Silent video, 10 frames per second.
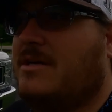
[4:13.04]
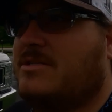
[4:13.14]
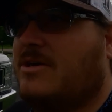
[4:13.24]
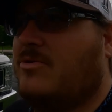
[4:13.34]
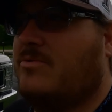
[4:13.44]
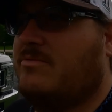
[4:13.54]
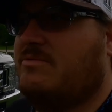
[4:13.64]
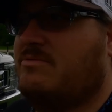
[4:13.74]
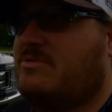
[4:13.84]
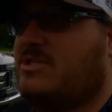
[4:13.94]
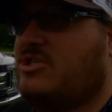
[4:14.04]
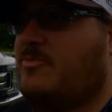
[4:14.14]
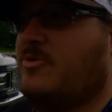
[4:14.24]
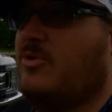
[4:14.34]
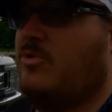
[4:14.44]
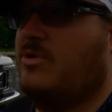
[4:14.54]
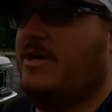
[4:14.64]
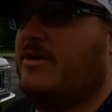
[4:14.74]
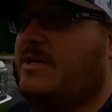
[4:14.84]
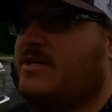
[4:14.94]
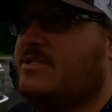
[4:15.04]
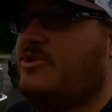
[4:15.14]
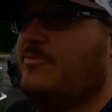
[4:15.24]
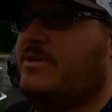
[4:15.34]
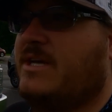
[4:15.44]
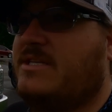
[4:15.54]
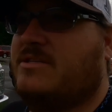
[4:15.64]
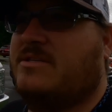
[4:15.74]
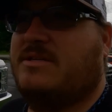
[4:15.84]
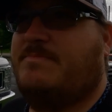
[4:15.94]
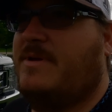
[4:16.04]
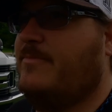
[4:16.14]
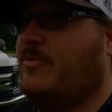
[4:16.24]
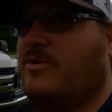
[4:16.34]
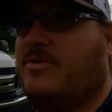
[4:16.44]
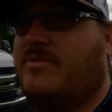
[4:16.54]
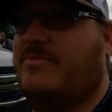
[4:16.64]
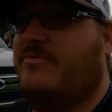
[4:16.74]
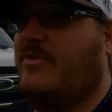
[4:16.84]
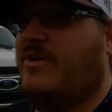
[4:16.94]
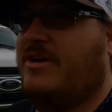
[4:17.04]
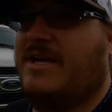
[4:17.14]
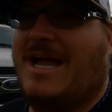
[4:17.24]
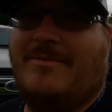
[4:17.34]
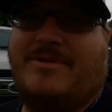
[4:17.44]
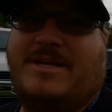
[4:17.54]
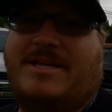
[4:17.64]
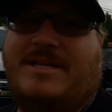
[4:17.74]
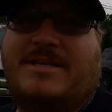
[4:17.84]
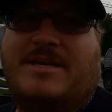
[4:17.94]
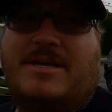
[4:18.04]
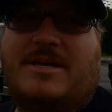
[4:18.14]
So super cool area, super nice people, very accommodating.